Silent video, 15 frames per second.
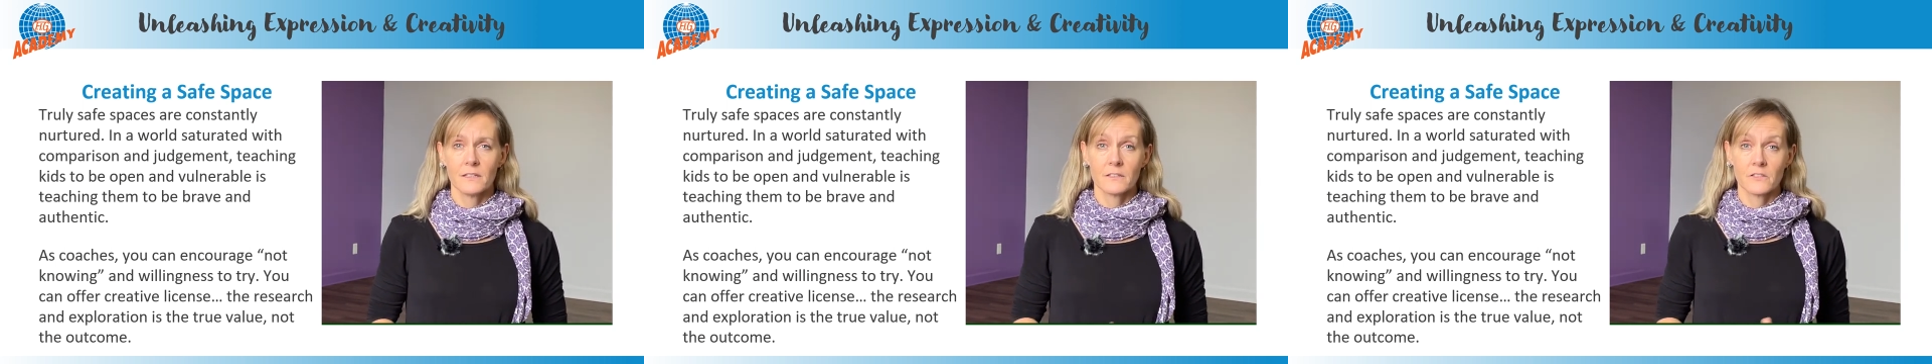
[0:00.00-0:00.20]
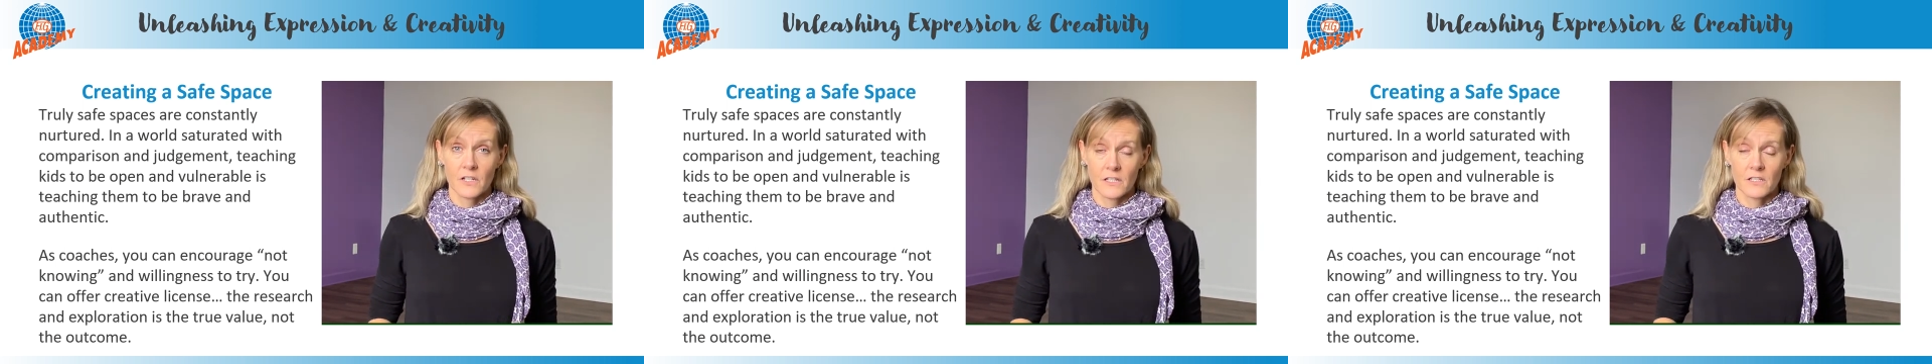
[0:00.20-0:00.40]

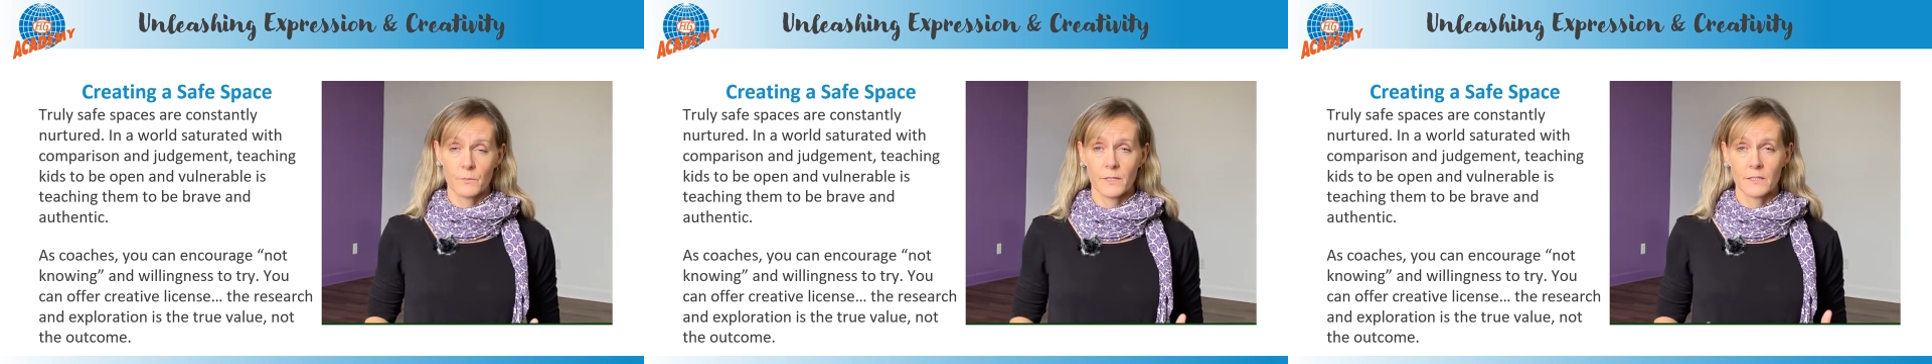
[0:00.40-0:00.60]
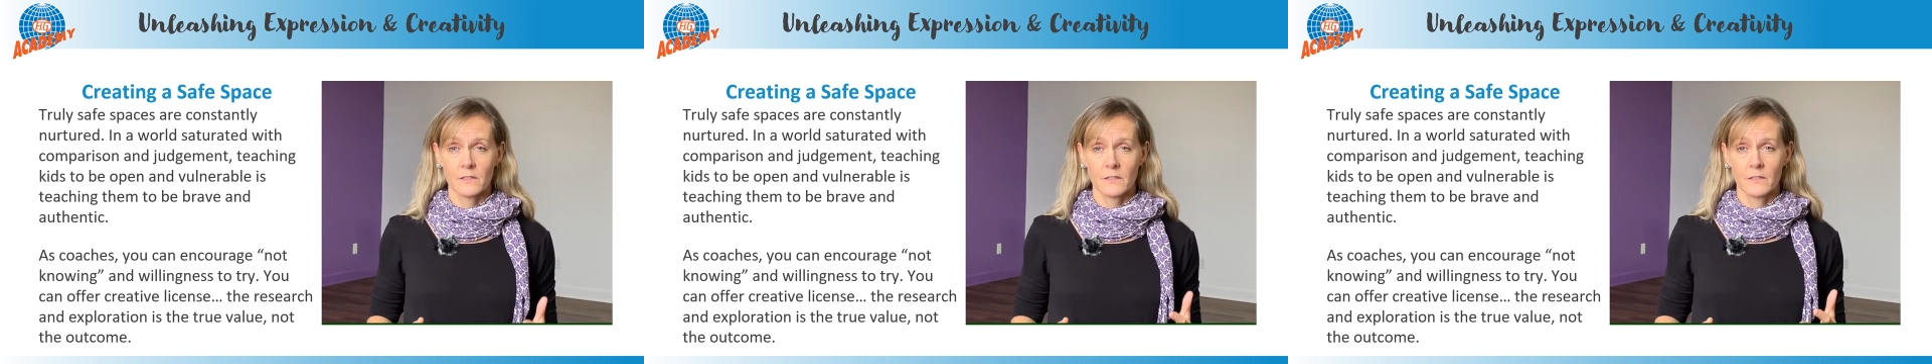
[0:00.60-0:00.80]

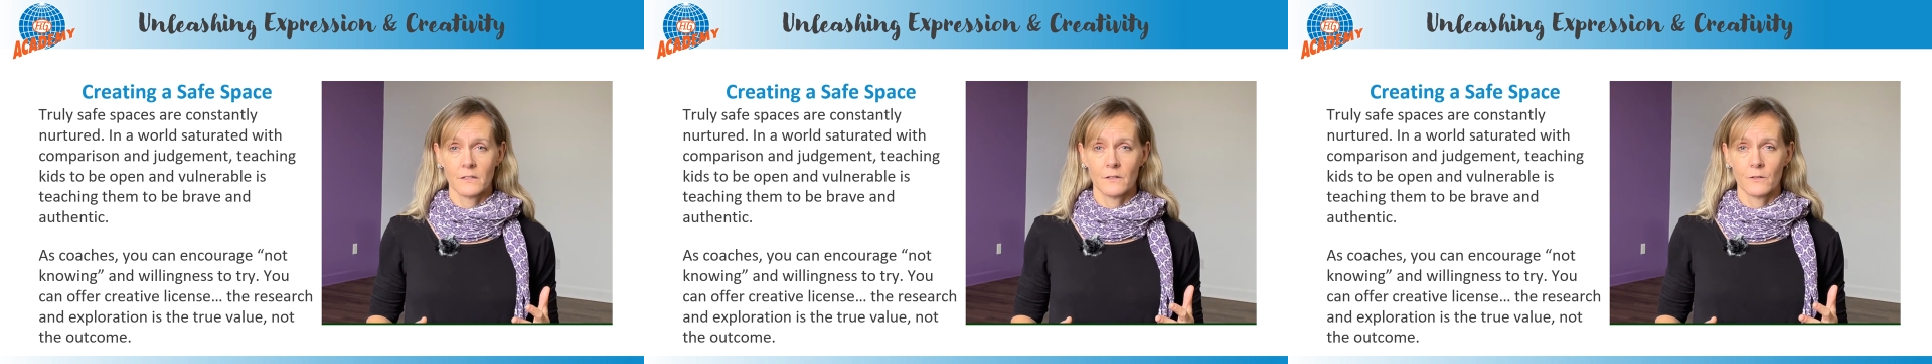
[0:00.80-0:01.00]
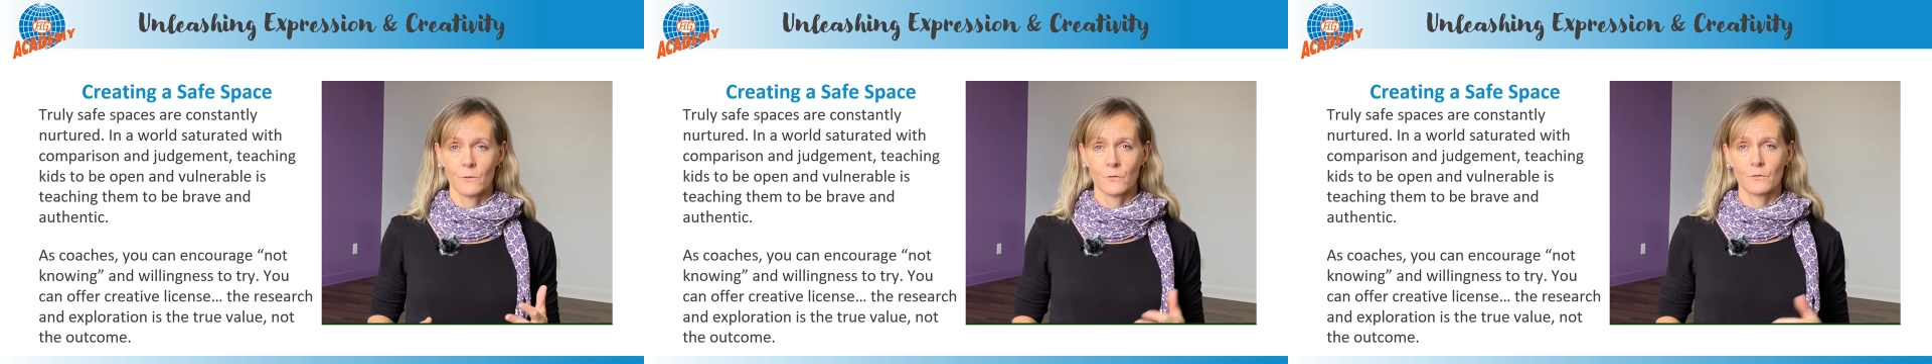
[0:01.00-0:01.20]
judgment,
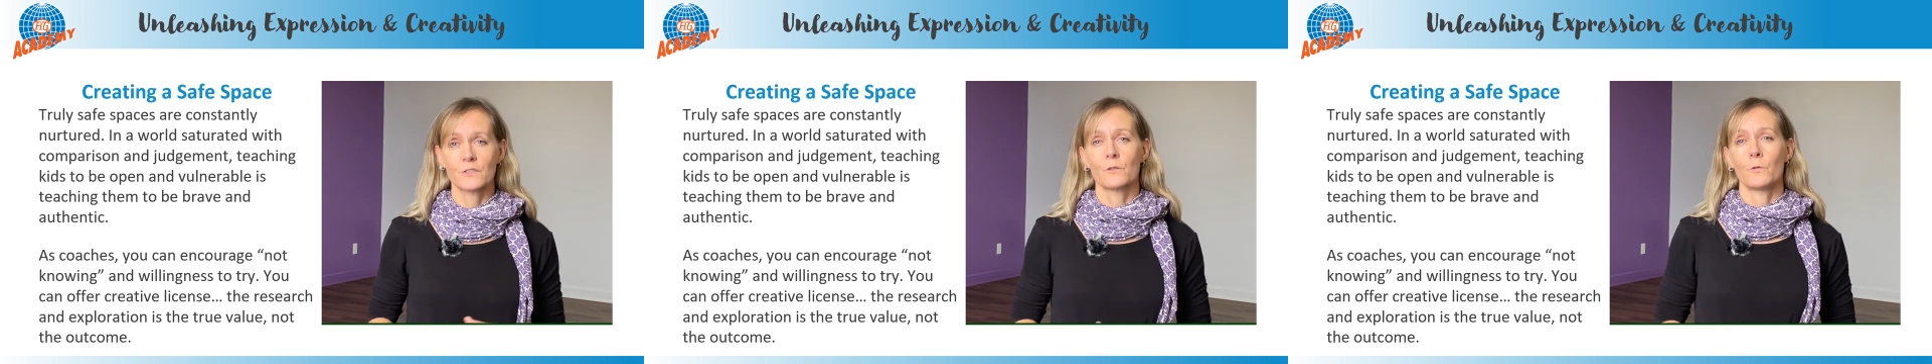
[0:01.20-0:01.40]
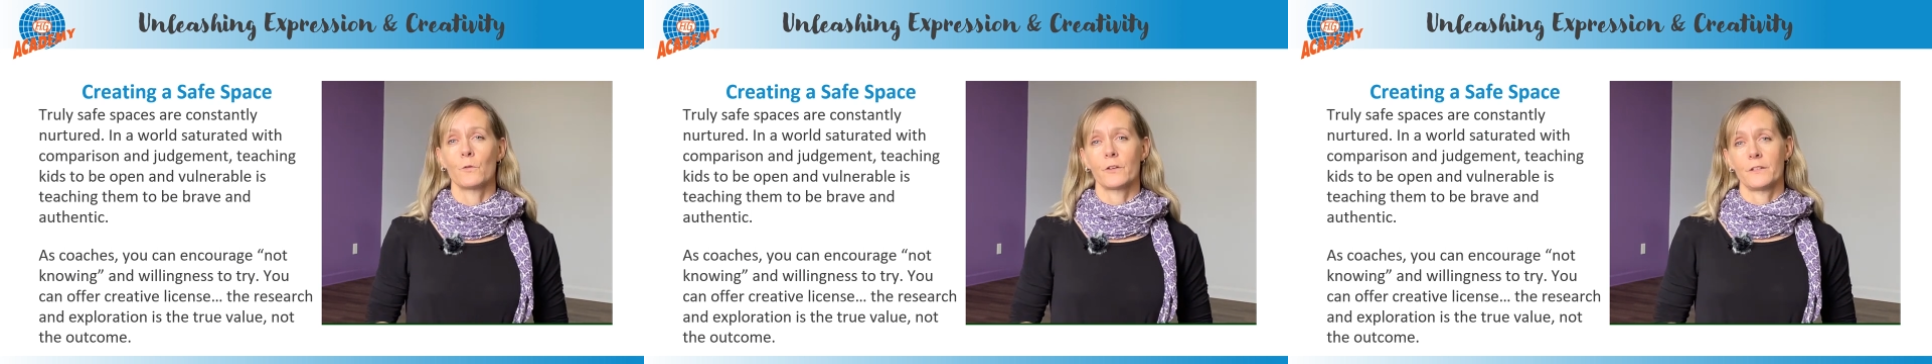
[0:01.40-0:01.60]
or
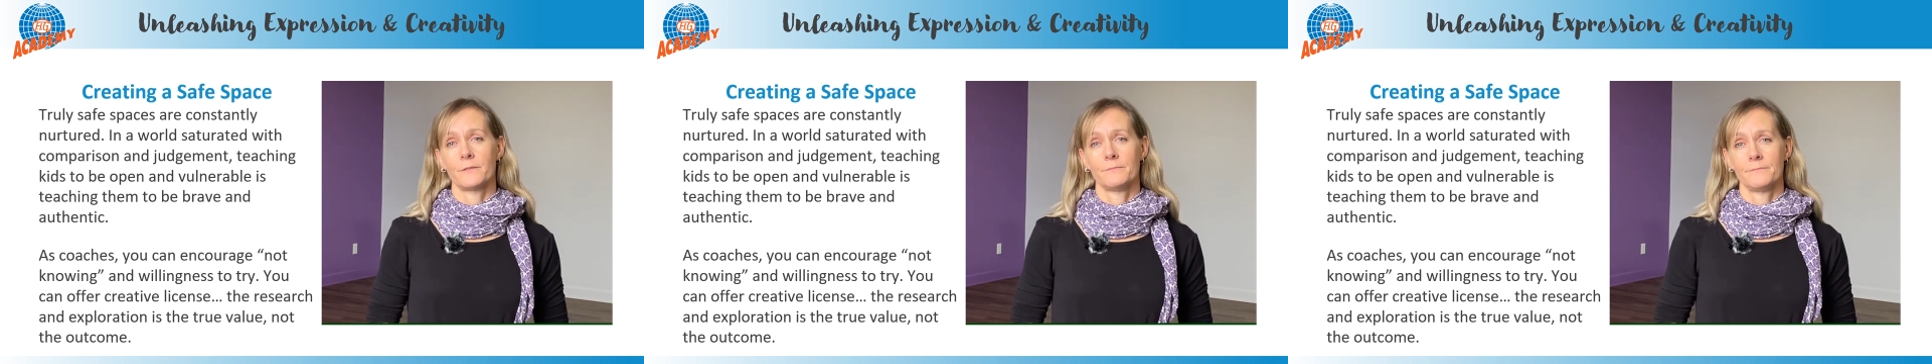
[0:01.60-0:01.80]
scorn.